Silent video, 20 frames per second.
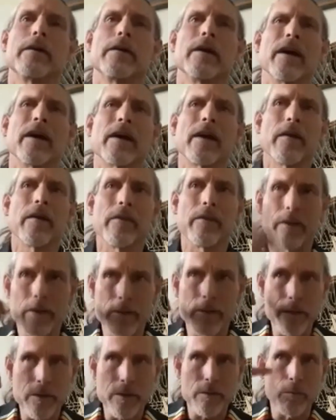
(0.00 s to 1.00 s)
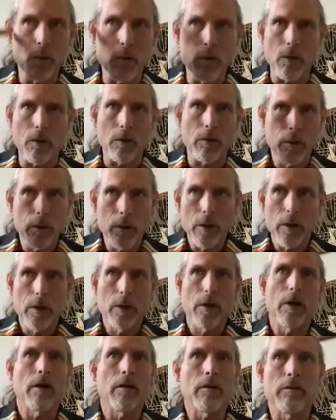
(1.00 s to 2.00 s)
Again, this is more
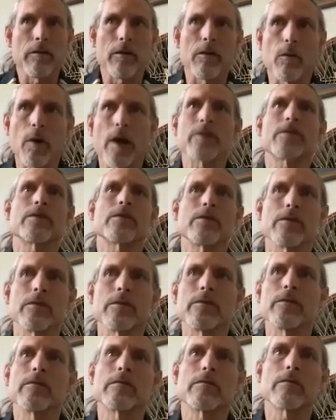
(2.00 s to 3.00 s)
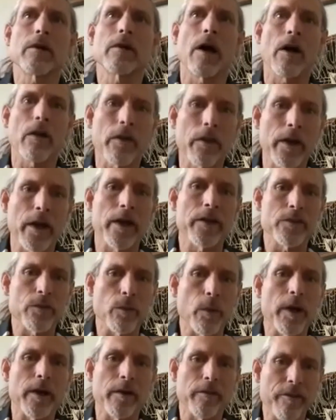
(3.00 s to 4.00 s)
of a Western colonized
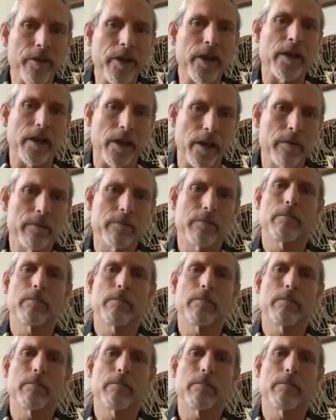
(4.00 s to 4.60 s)
way of thinking